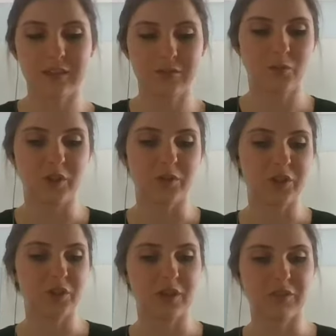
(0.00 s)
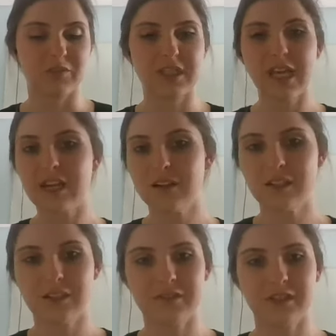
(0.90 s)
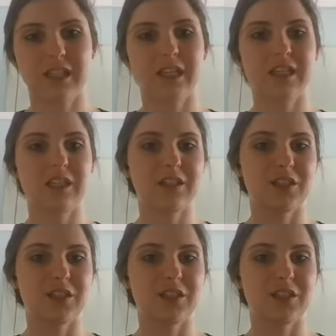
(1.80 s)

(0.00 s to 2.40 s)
where you can recycle everything,